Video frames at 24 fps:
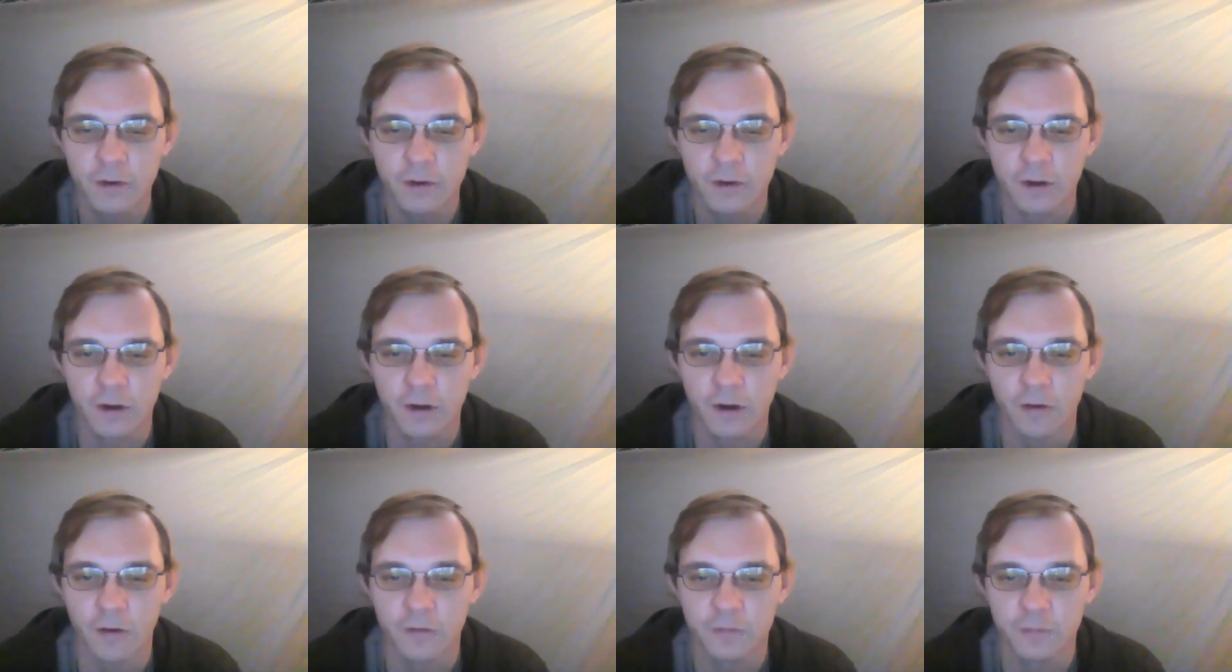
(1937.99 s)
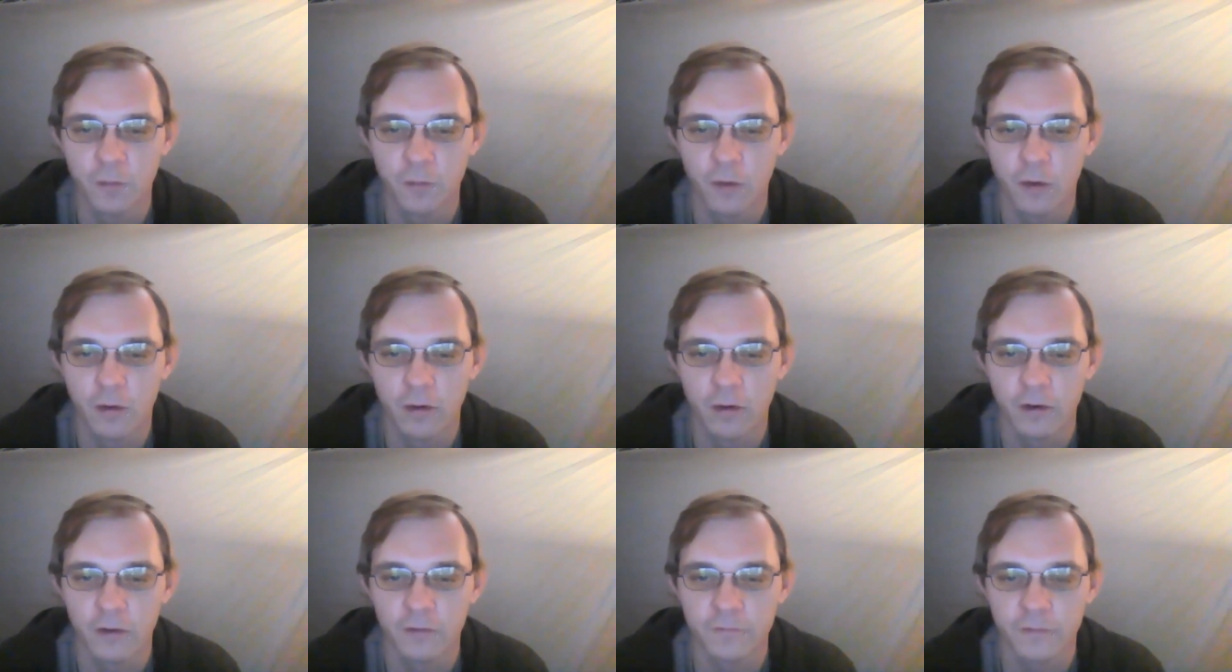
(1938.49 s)
You know, it's
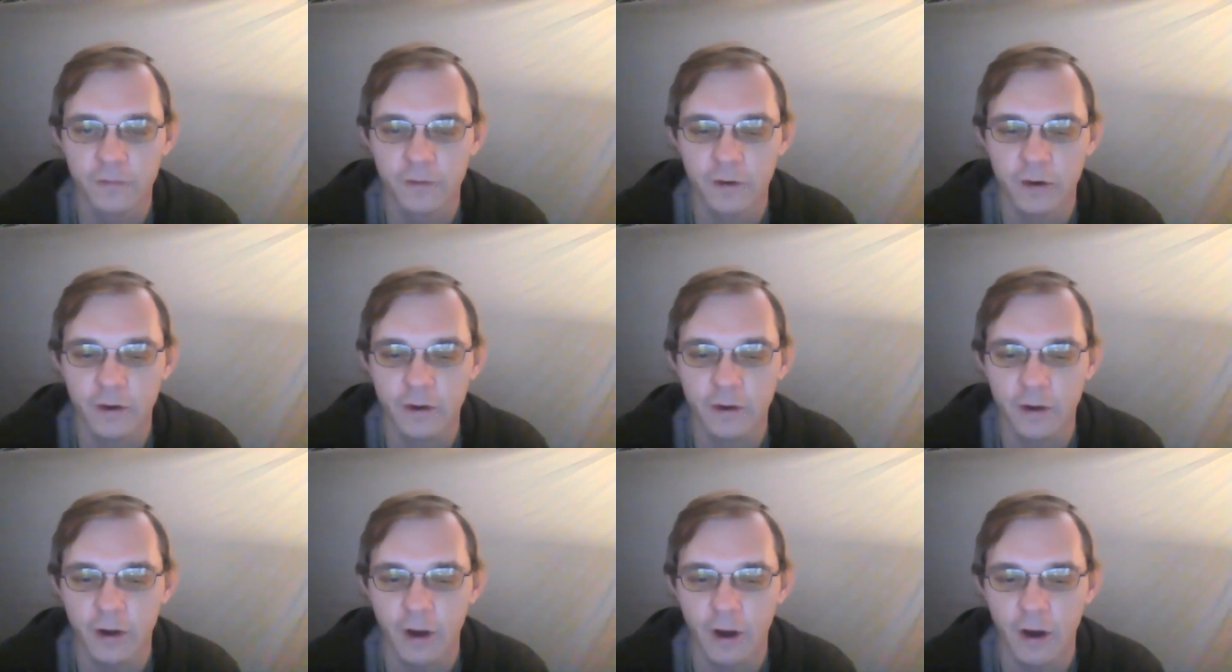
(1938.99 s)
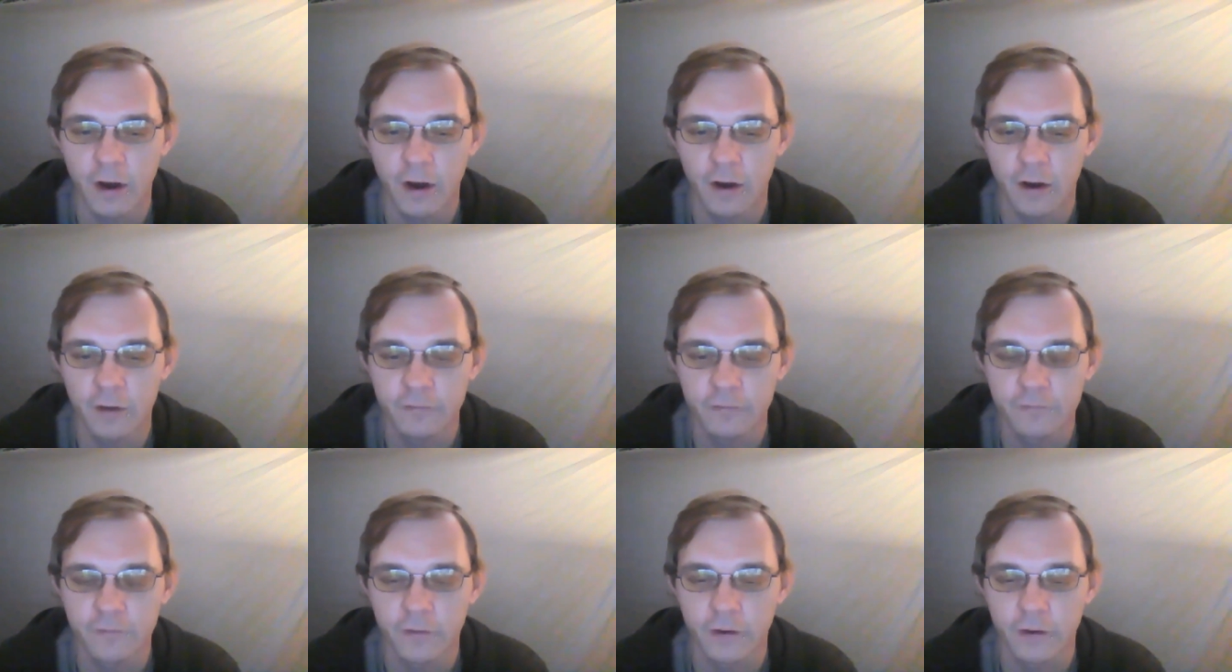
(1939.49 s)
more of
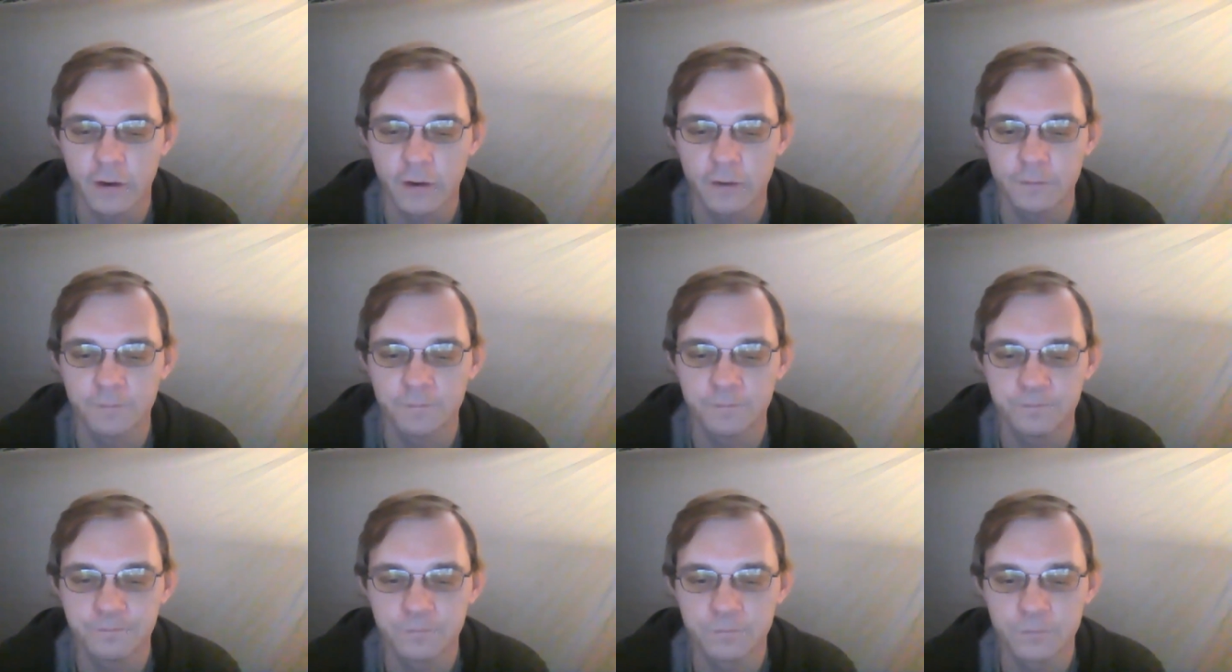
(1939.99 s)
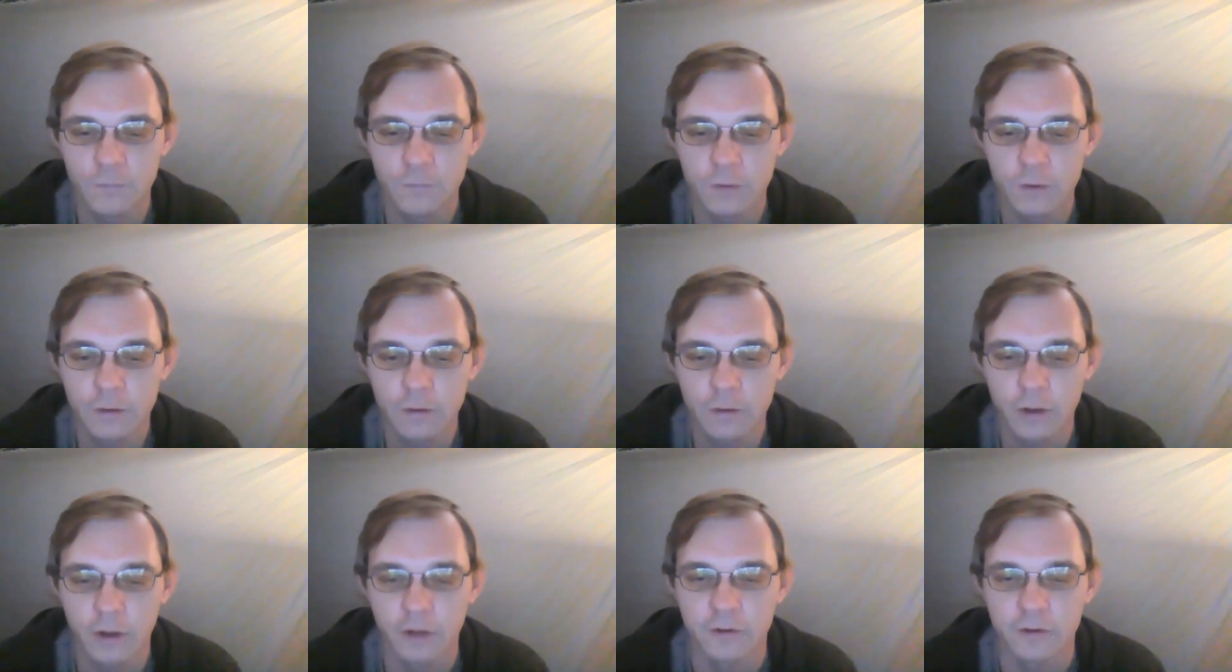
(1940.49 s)
a
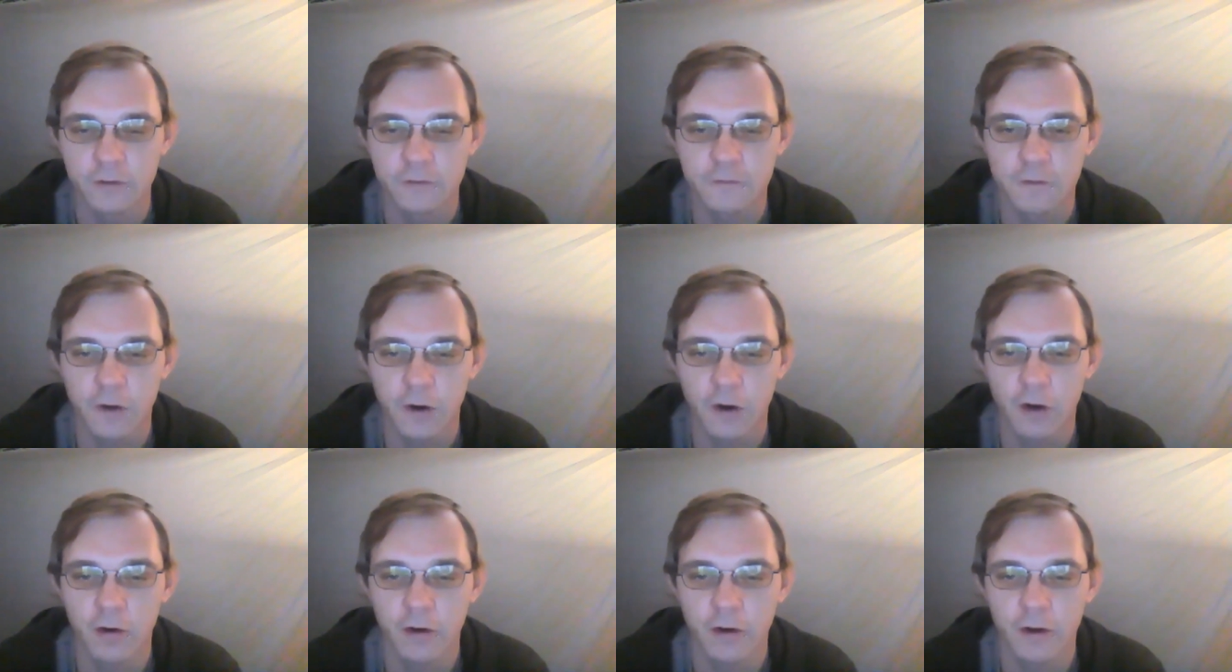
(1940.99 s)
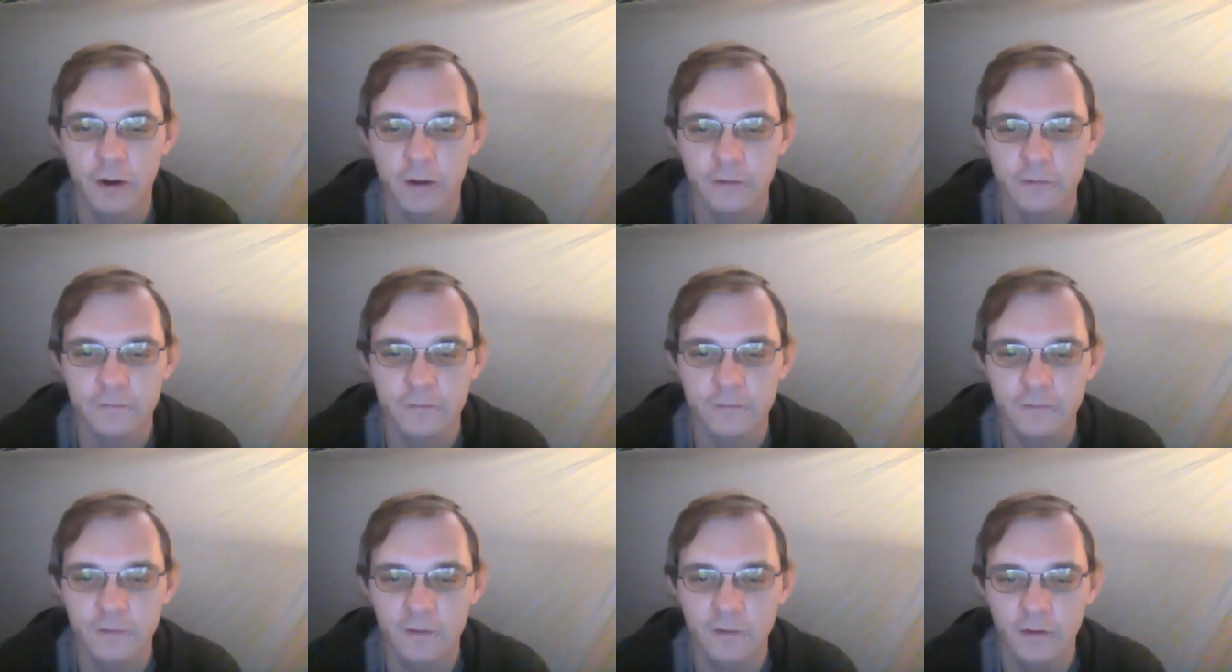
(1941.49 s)

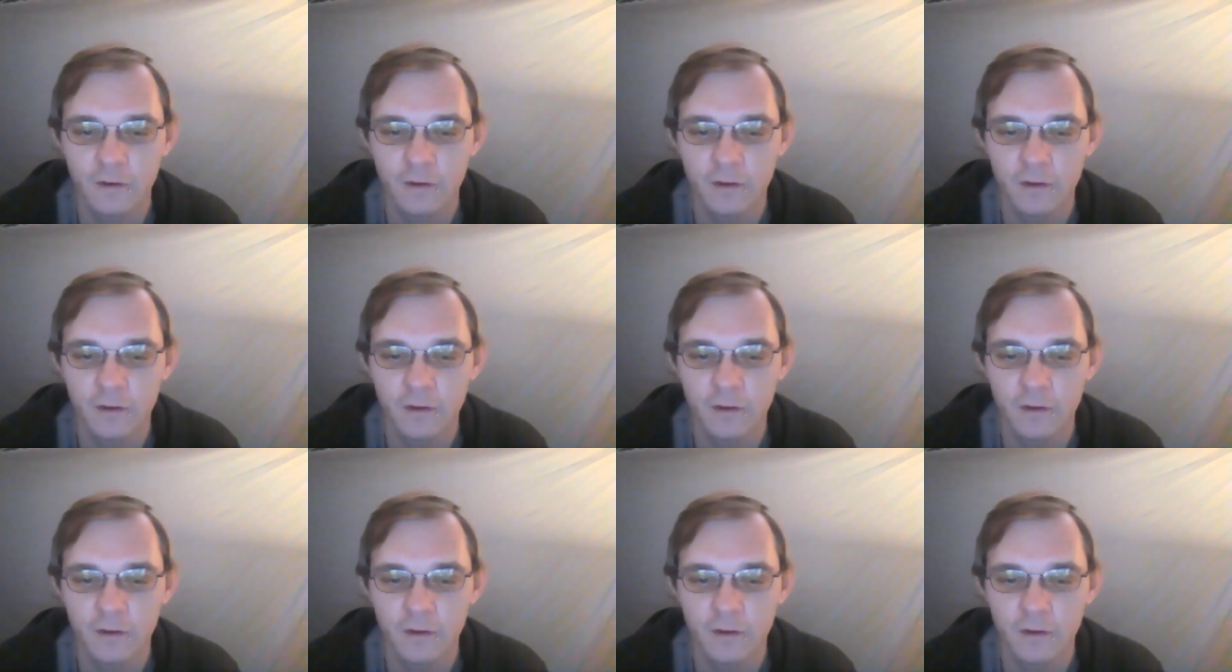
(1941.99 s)
deterrence.